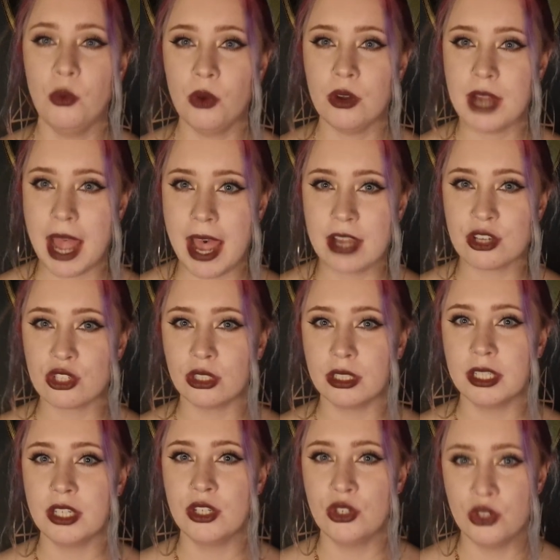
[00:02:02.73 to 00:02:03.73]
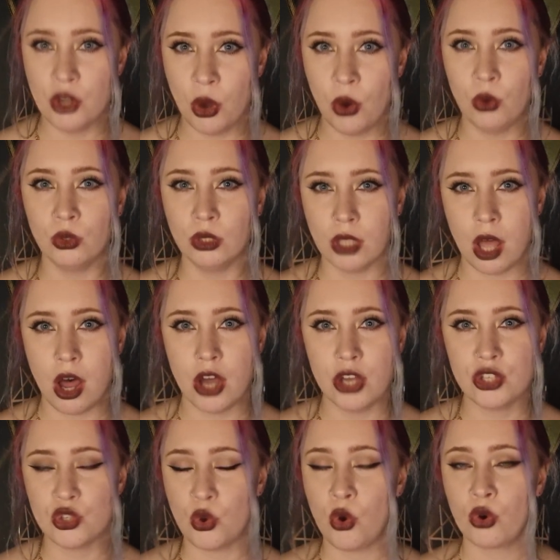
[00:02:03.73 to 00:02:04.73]
were actually no
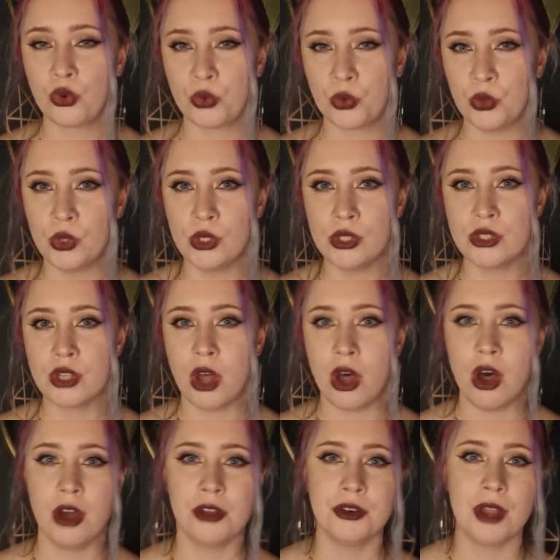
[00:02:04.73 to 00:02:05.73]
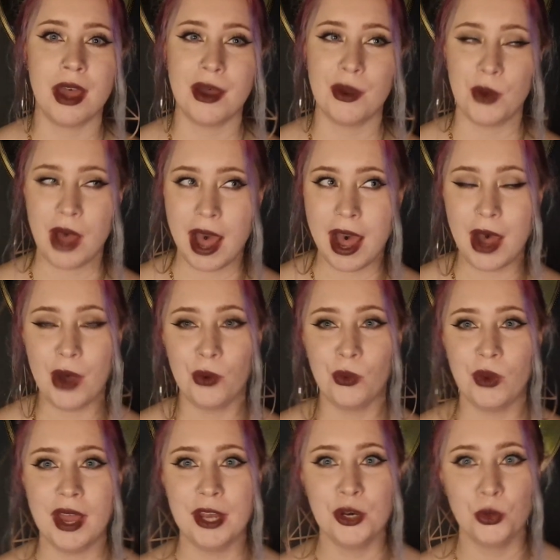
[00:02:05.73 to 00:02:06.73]
laws or rules on how
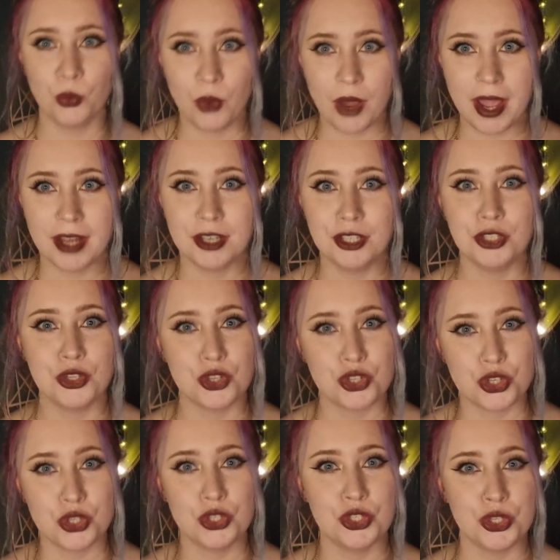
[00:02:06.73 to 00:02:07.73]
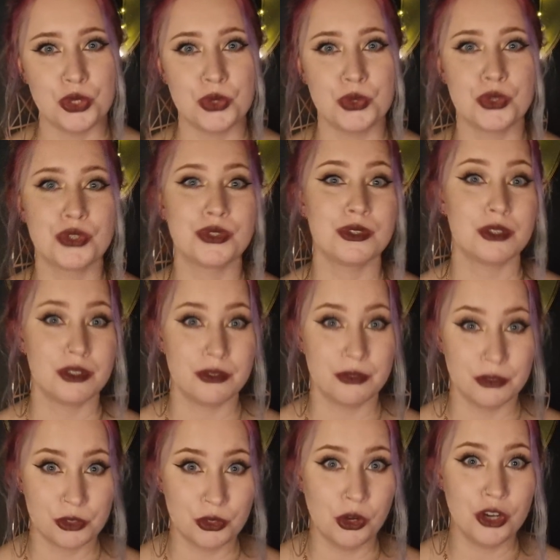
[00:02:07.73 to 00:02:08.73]
and when you should use
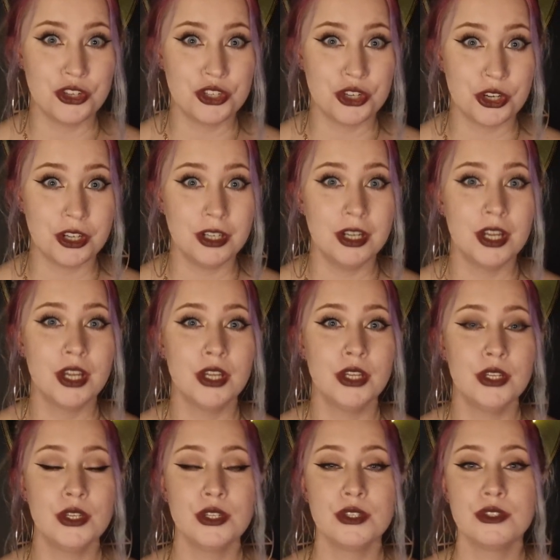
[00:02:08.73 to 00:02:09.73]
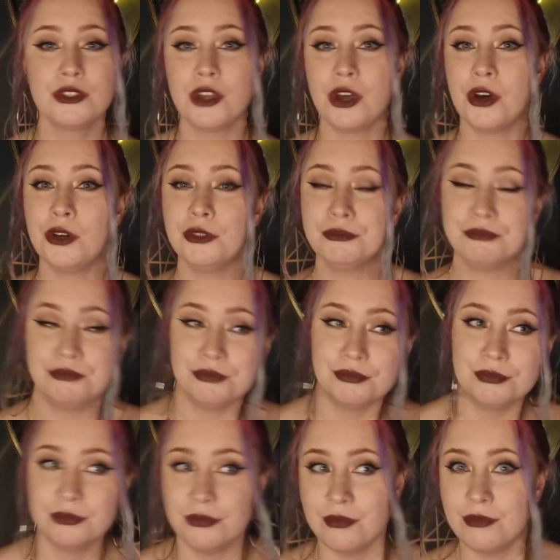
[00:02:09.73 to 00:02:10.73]
torture, so
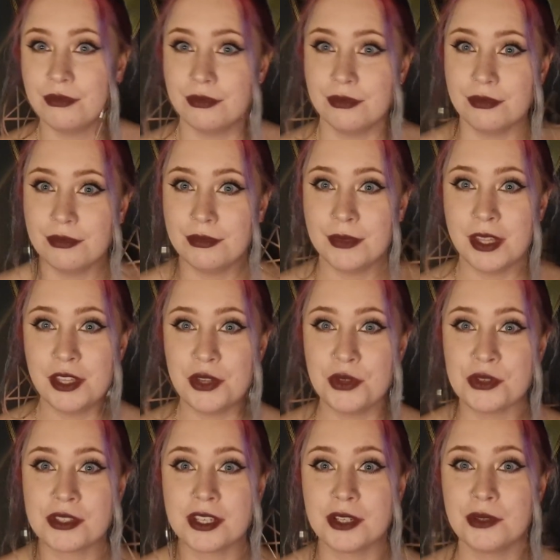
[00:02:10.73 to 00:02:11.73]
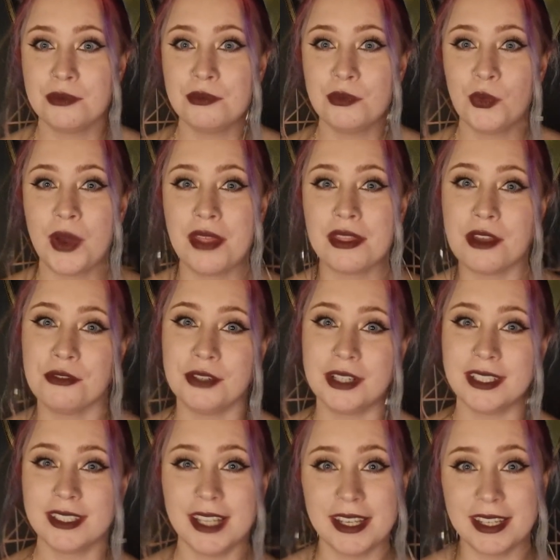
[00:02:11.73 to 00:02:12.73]
they used it when they
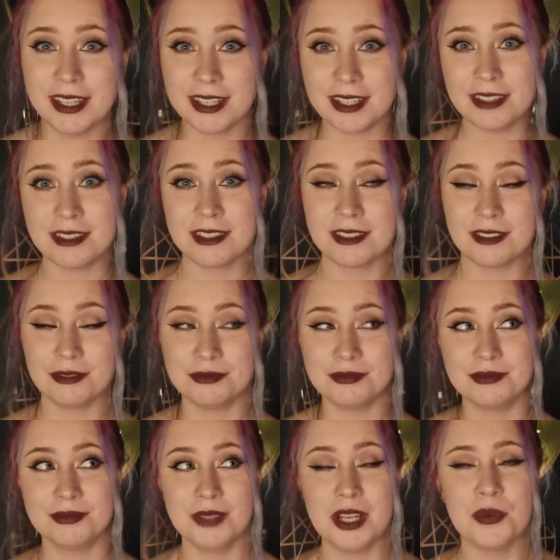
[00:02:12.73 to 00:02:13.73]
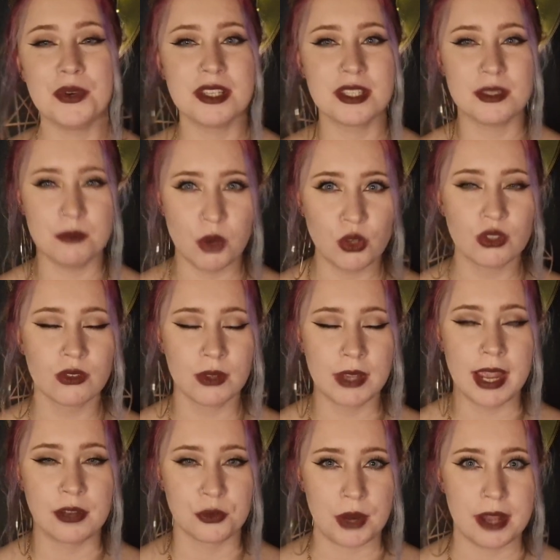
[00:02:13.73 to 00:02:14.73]
felt like it. It was mostly
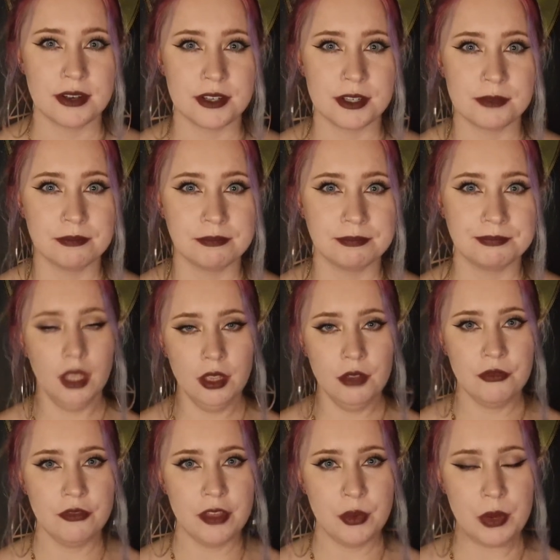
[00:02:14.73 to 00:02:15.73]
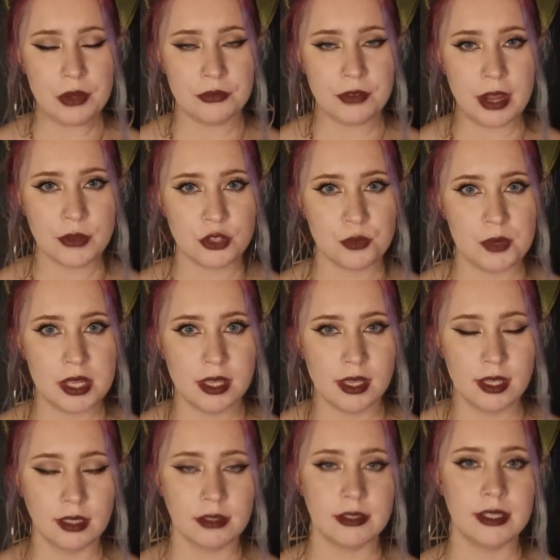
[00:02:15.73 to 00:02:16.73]
at random. If they were found to be
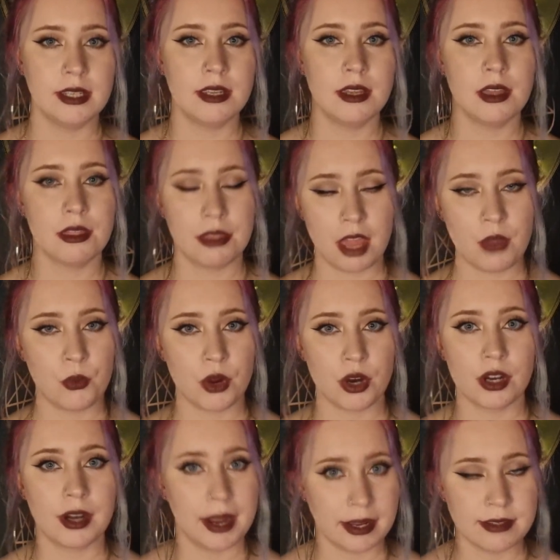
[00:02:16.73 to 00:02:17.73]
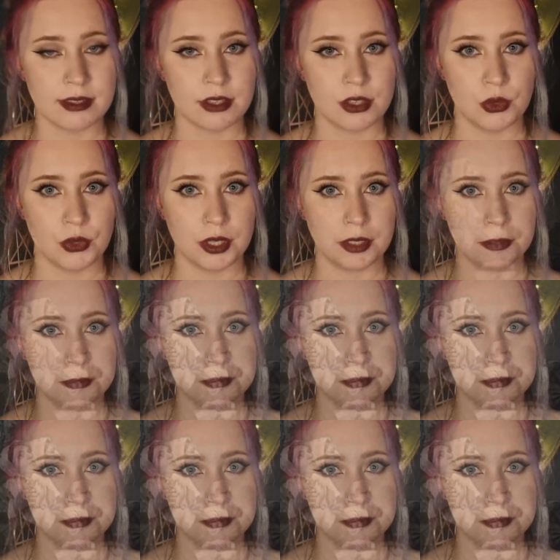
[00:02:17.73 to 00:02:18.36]
guilty, they were executed.